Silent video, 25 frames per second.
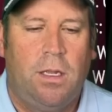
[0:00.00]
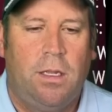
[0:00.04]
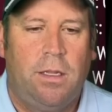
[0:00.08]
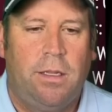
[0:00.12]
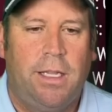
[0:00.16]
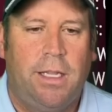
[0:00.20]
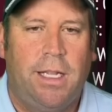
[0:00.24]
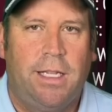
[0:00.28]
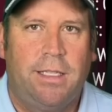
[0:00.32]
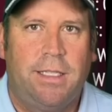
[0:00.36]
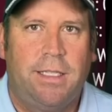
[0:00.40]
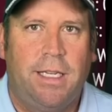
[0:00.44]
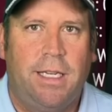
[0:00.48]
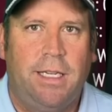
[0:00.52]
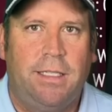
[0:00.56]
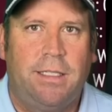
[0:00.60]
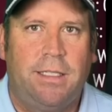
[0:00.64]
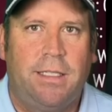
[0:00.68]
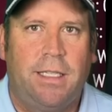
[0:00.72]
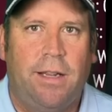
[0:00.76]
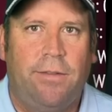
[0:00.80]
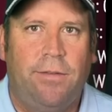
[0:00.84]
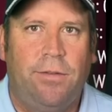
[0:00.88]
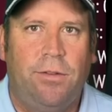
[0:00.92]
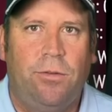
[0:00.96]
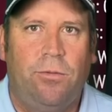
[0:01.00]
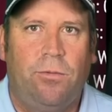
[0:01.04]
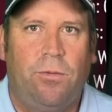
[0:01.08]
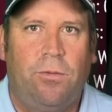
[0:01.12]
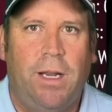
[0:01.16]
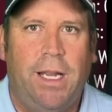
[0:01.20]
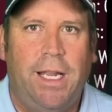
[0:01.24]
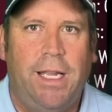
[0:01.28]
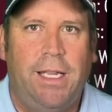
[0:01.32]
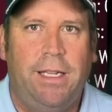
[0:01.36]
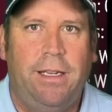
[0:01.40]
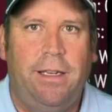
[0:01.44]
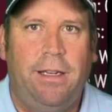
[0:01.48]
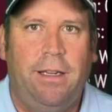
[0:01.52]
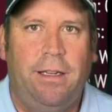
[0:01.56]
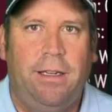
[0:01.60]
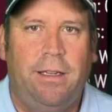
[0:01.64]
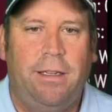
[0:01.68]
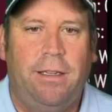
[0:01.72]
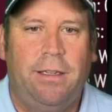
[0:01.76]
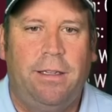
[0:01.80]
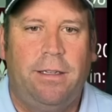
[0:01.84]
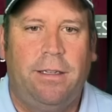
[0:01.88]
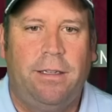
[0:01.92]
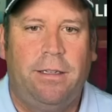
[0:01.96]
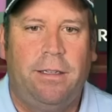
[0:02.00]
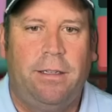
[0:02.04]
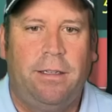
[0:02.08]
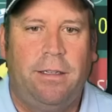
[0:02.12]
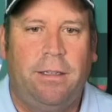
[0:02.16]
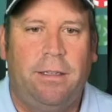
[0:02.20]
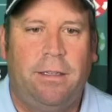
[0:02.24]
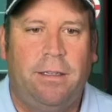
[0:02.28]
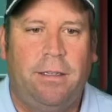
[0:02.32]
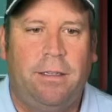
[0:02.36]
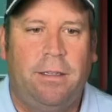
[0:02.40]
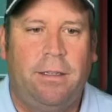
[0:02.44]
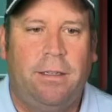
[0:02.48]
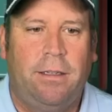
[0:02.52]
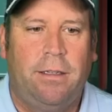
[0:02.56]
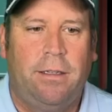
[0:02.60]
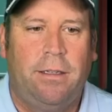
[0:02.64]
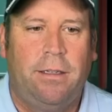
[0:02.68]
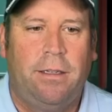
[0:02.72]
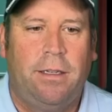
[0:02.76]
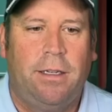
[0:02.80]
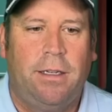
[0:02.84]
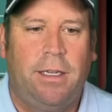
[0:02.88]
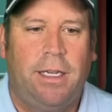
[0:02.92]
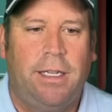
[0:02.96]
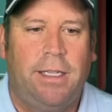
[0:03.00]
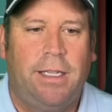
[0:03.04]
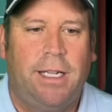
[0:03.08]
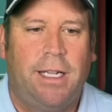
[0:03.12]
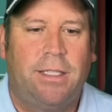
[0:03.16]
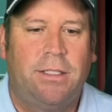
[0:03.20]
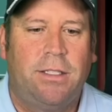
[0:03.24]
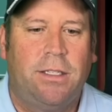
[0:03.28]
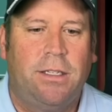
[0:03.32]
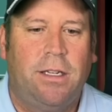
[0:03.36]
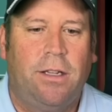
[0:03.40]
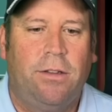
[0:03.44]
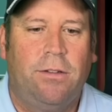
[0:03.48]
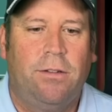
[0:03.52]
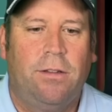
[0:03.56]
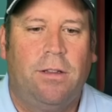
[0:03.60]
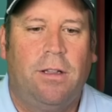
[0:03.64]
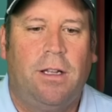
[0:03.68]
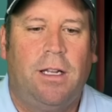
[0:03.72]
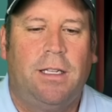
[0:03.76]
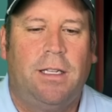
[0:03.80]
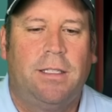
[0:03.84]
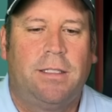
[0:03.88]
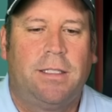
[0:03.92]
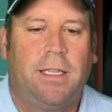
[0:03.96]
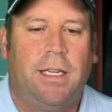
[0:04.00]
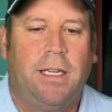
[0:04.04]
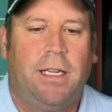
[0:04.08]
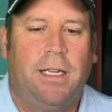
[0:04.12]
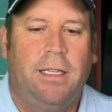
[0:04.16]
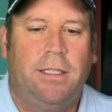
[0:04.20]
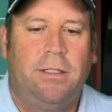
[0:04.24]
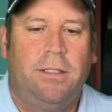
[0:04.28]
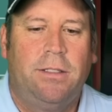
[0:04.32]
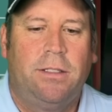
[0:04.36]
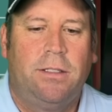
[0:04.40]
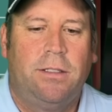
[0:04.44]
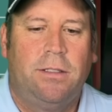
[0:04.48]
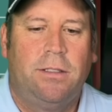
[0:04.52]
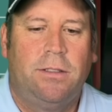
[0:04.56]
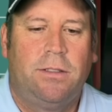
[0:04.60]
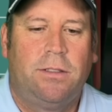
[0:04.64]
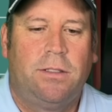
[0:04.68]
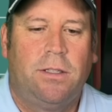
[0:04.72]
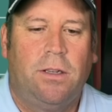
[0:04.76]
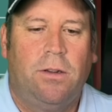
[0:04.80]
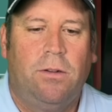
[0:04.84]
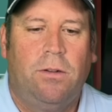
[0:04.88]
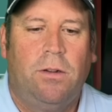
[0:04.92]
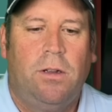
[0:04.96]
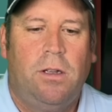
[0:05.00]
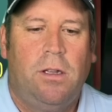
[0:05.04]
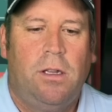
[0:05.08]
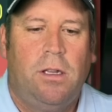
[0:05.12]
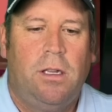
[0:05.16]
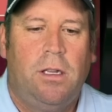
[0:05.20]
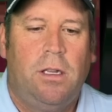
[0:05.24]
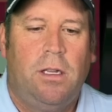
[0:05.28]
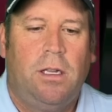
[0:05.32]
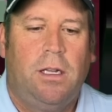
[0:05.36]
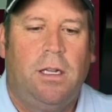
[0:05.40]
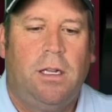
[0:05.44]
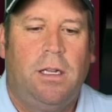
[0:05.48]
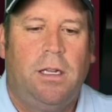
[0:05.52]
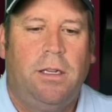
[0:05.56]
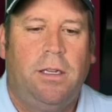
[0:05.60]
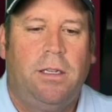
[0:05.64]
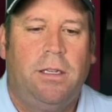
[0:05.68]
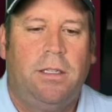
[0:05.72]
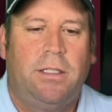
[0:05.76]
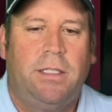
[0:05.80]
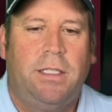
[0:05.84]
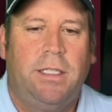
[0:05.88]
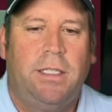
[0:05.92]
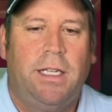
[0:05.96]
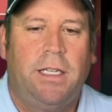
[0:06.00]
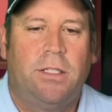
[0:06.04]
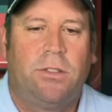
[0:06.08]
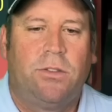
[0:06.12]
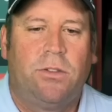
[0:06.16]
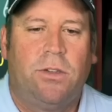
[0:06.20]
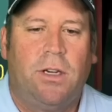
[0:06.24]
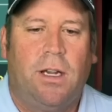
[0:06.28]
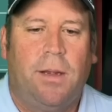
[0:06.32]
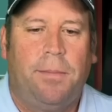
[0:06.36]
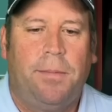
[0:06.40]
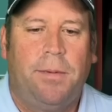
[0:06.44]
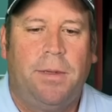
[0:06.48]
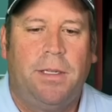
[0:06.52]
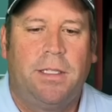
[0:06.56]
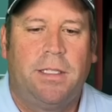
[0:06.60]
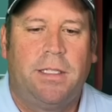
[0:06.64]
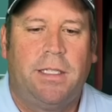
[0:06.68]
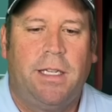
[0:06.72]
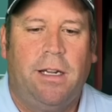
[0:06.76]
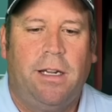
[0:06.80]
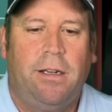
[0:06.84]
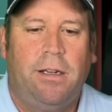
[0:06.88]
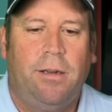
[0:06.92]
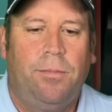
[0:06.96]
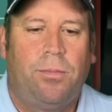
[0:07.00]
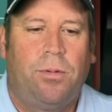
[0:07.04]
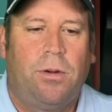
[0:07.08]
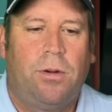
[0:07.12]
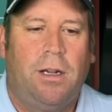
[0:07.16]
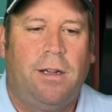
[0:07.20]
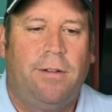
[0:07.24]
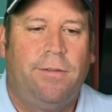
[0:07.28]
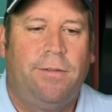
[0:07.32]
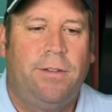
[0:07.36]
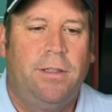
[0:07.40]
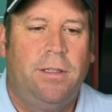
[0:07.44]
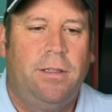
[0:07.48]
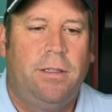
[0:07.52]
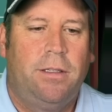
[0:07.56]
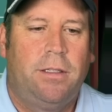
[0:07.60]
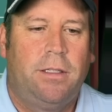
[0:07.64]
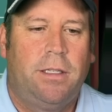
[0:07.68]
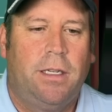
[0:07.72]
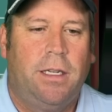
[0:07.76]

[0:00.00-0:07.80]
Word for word: That's a 7 red. And that's another loss, guys. So uh, you can see that's dropping us down in profit.